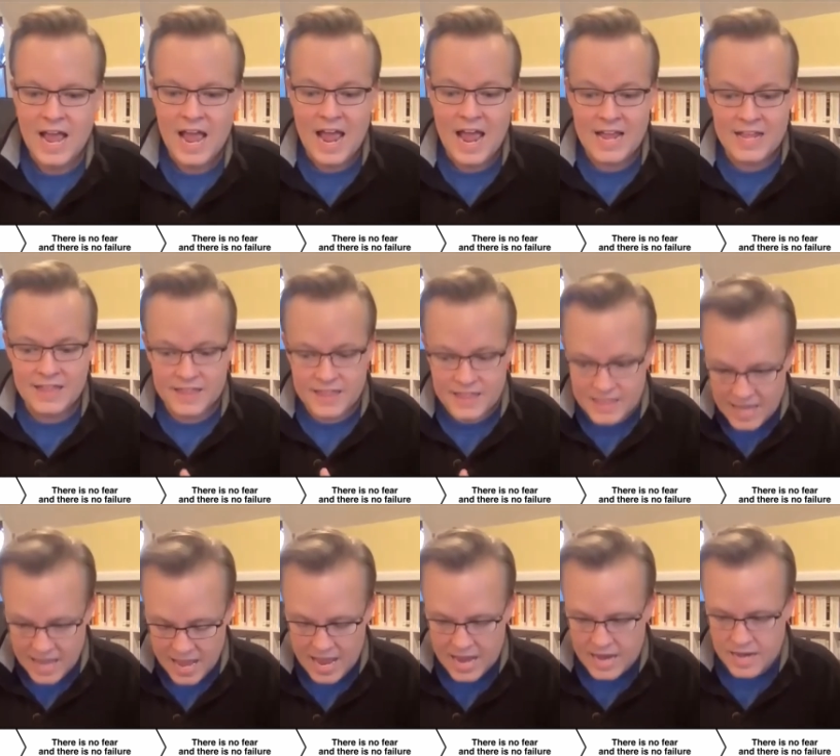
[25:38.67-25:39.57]
And
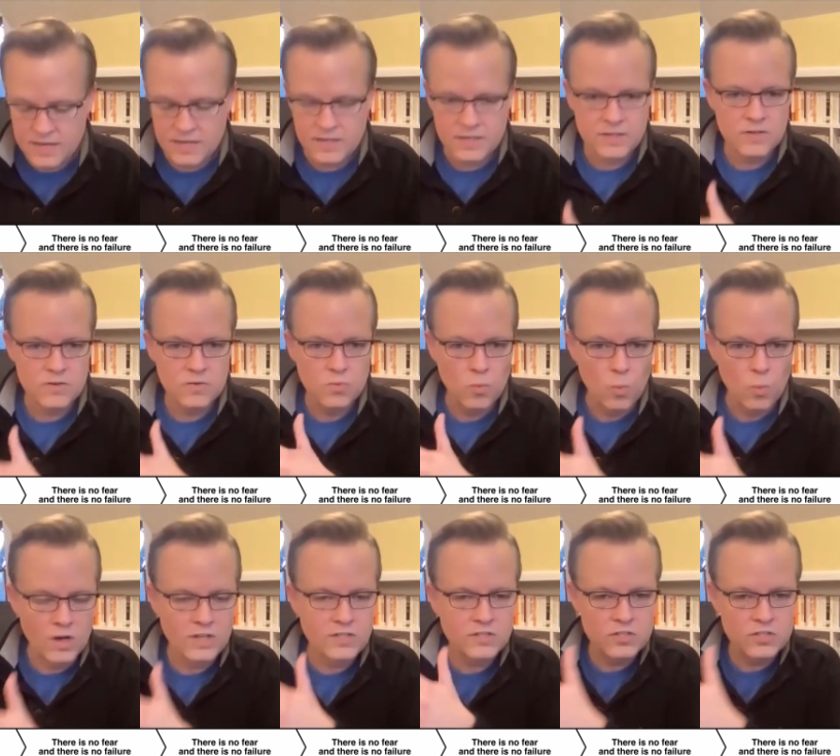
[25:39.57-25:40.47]
then
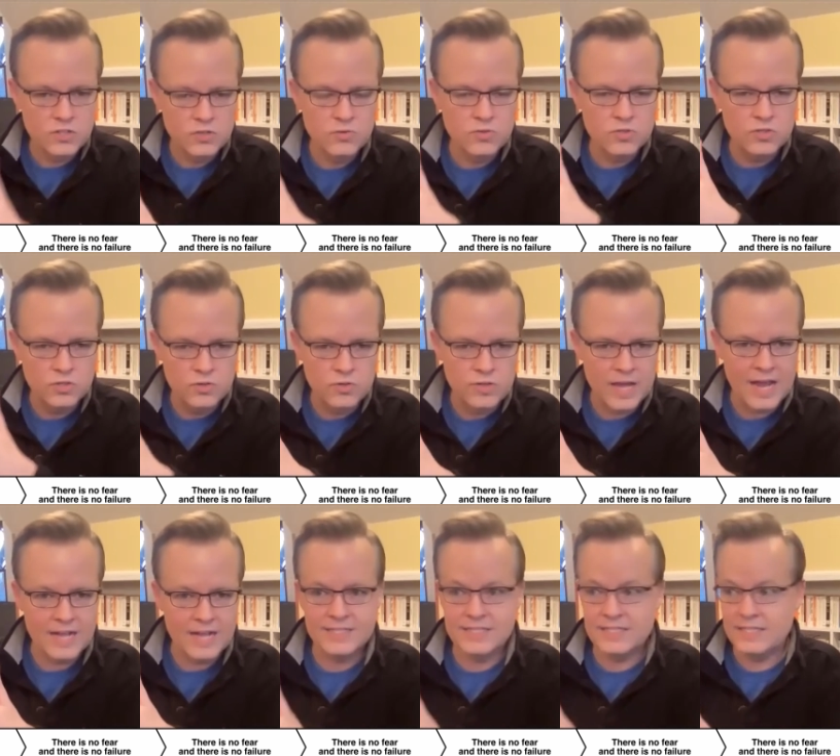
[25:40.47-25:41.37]
once you do
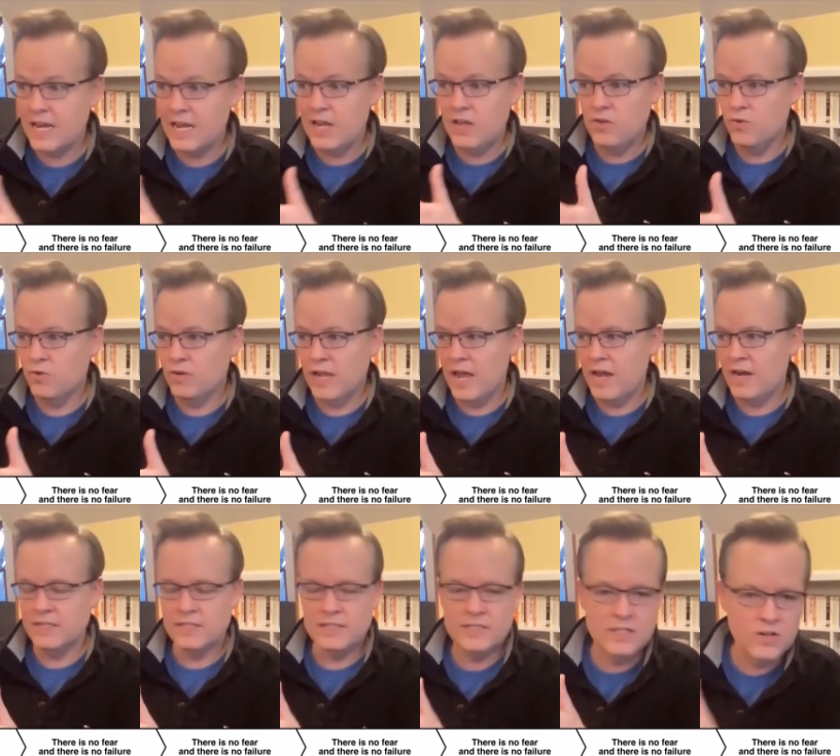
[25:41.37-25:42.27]
that, say you get
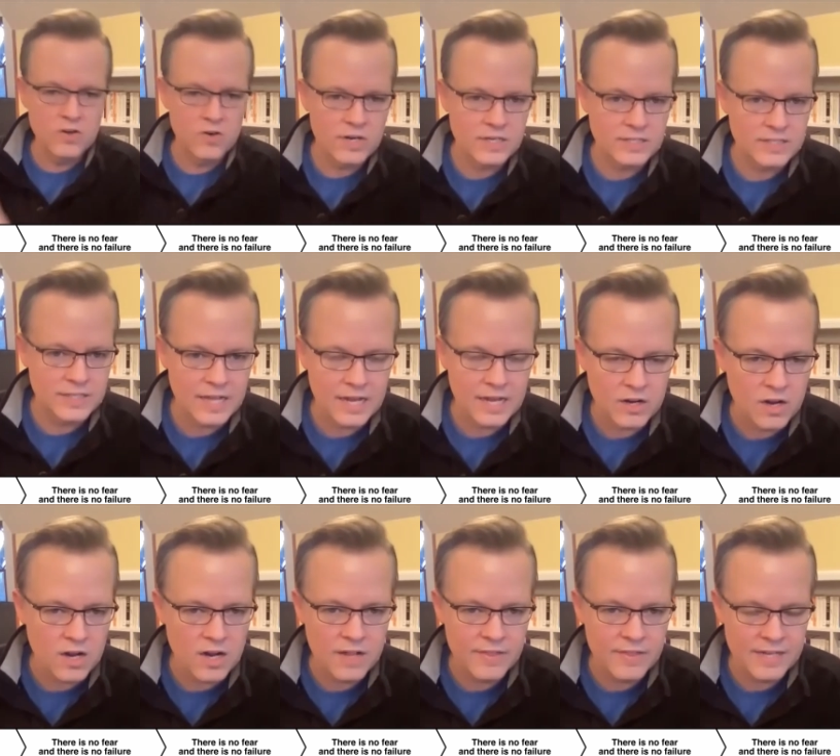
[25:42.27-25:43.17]
a series and they
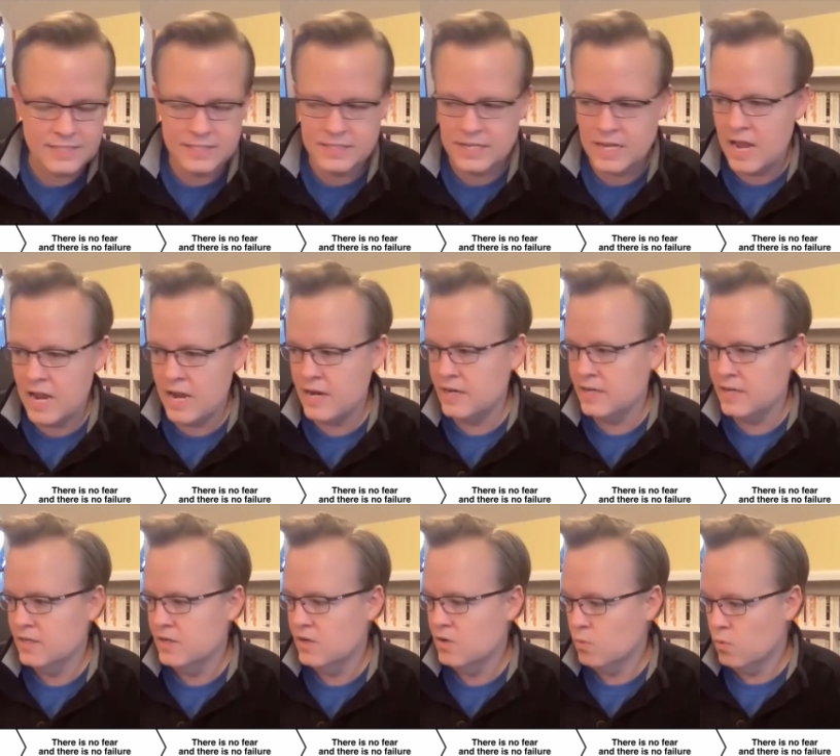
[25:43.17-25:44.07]
call and they say,
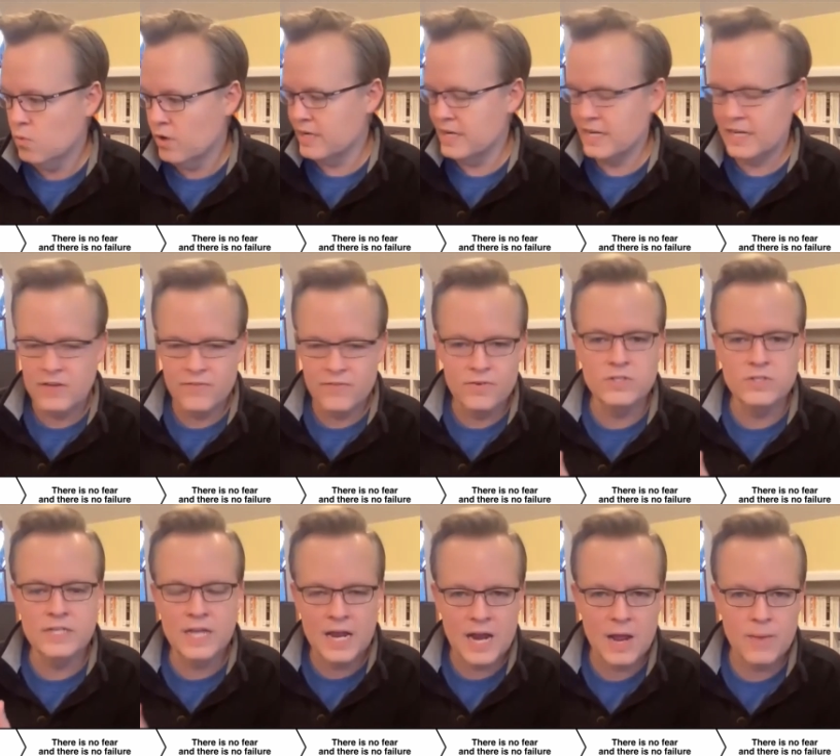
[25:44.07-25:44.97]
we're going to give you
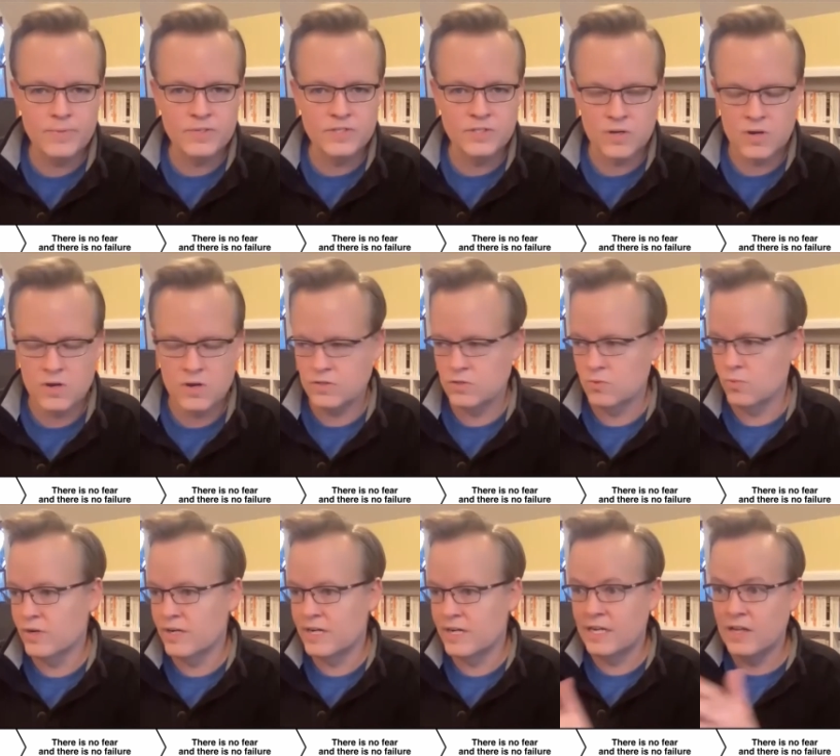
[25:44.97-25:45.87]
10 episodes, or
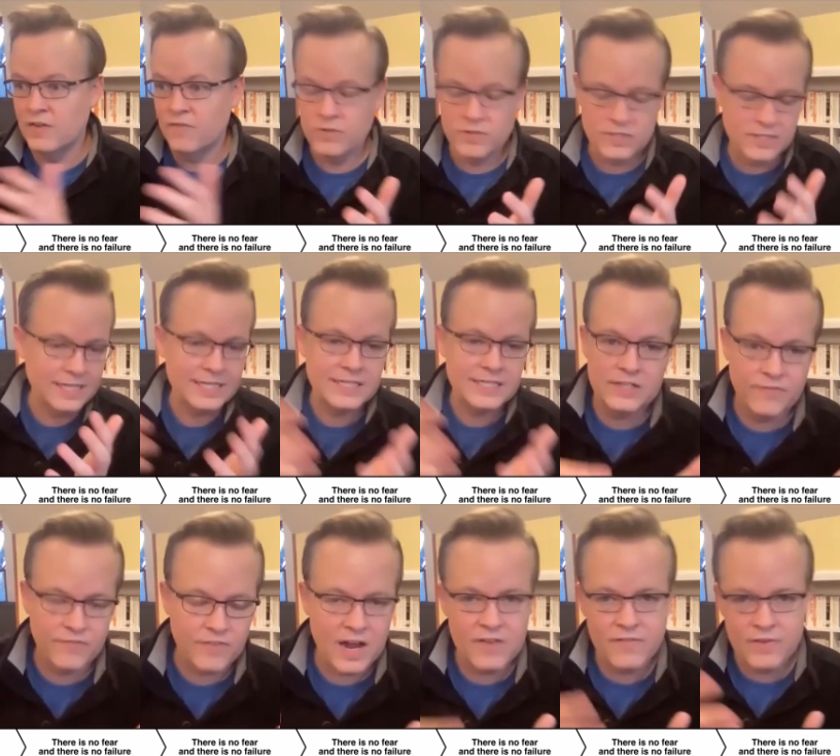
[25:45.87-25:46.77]
we're going to give you
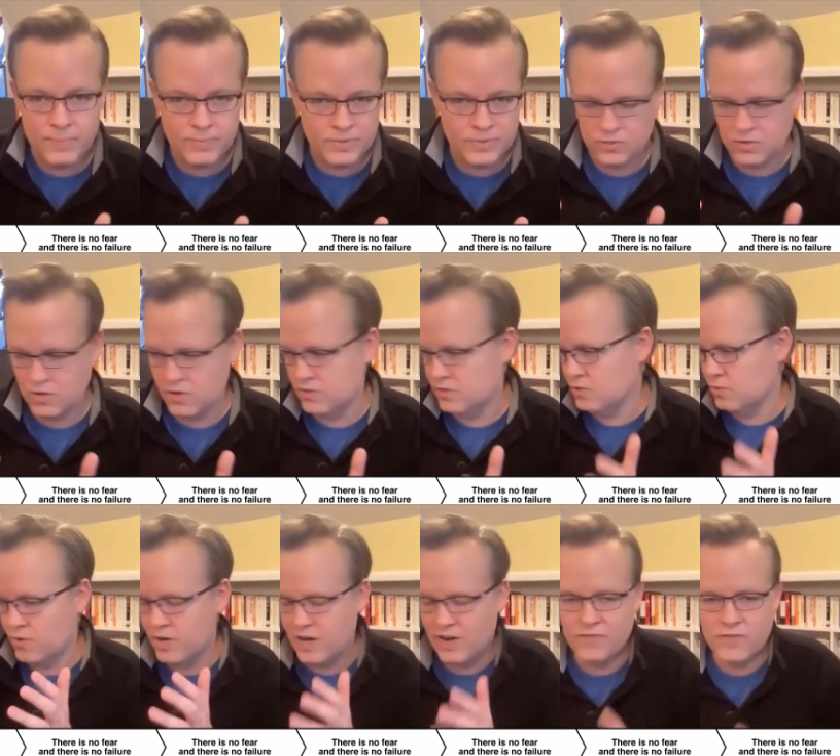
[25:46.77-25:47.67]
65 episodes, or
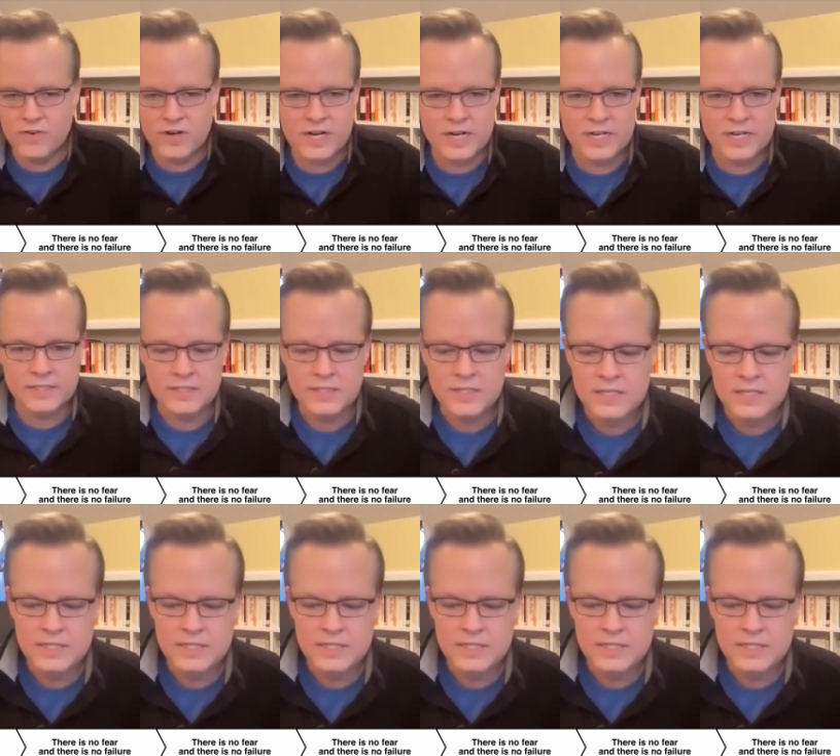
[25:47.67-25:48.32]
whatever it is.